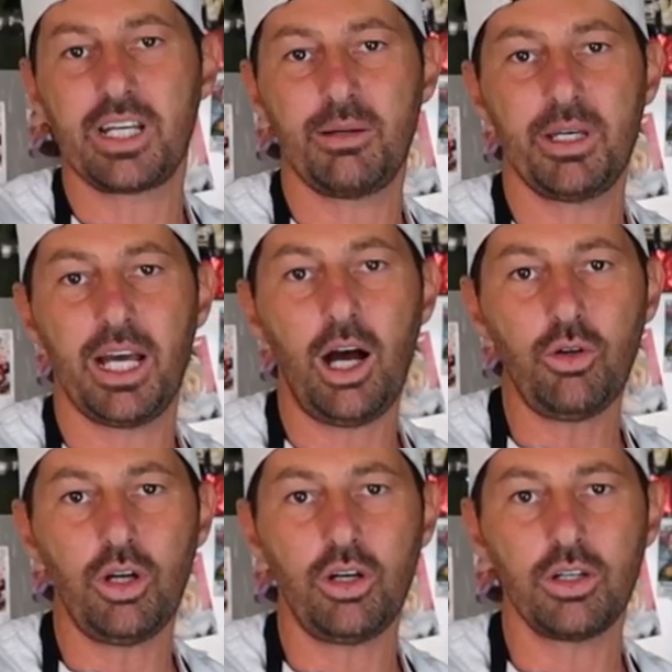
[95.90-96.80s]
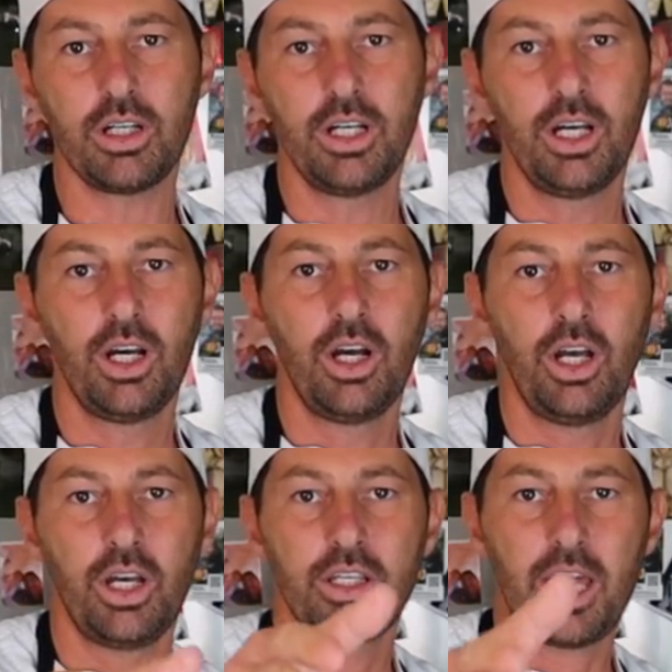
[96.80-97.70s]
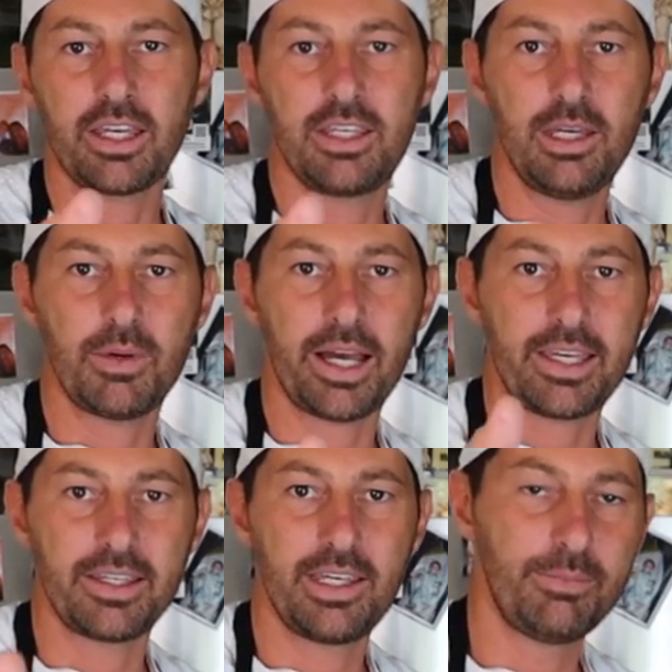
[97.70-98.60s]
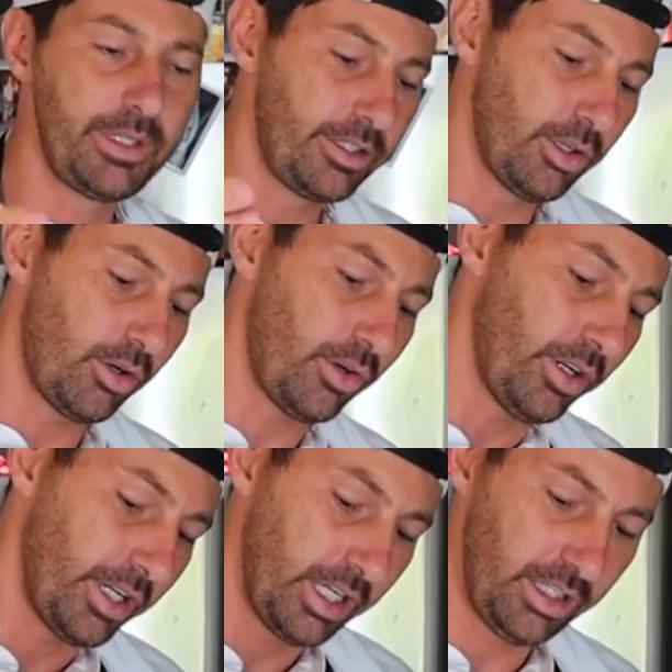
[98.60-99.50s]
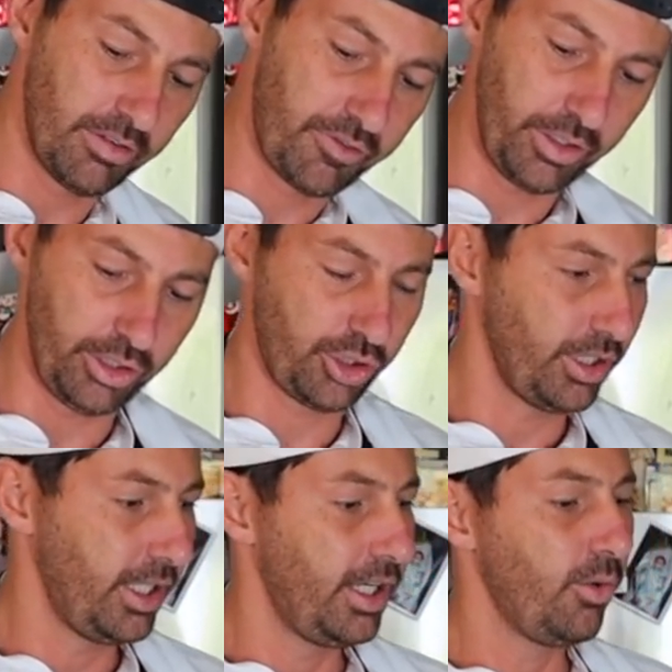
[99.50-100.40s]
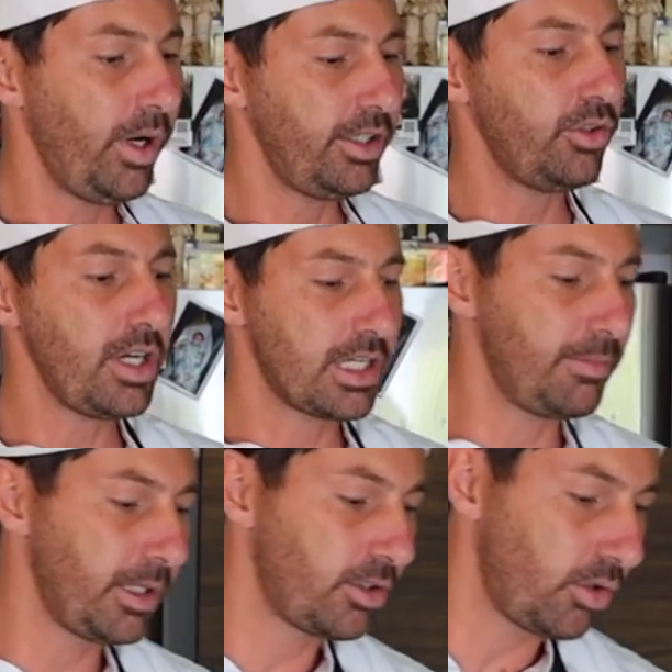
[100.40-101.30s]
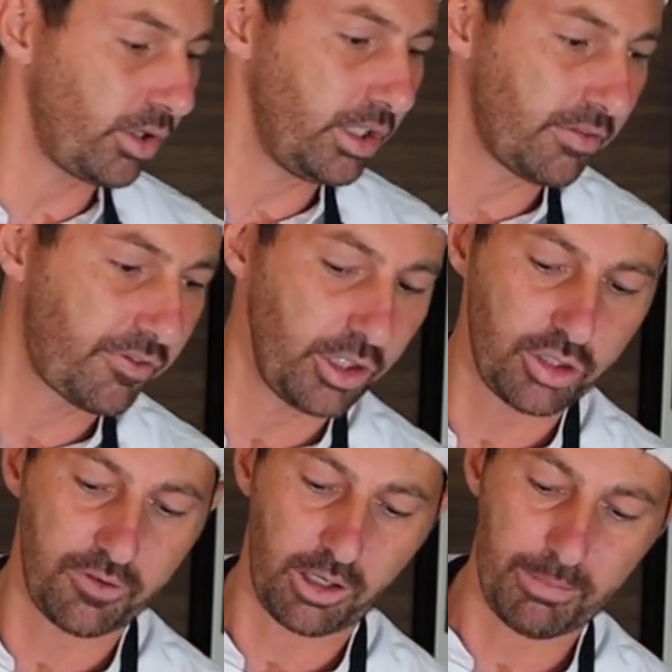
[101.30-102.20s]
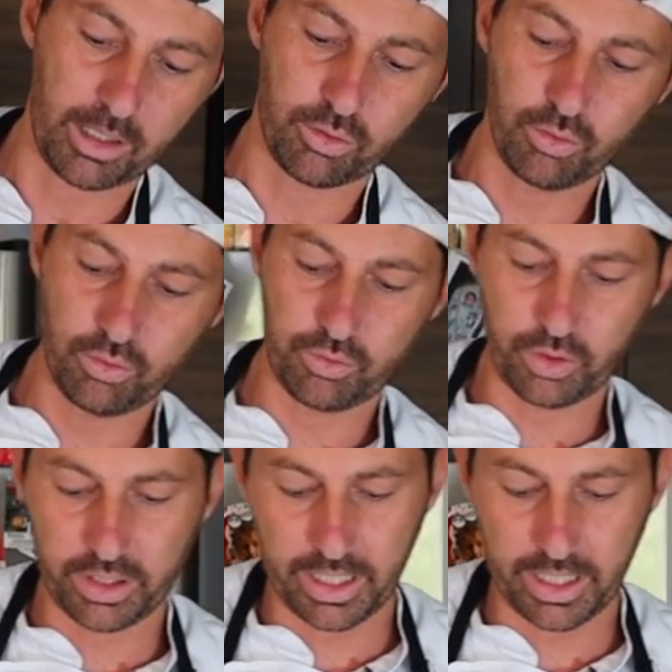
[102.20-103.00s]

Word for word: gonna be how long can keep, I can keep the dough in the fridge? Well, you can keep the dough in the fridge for about two, three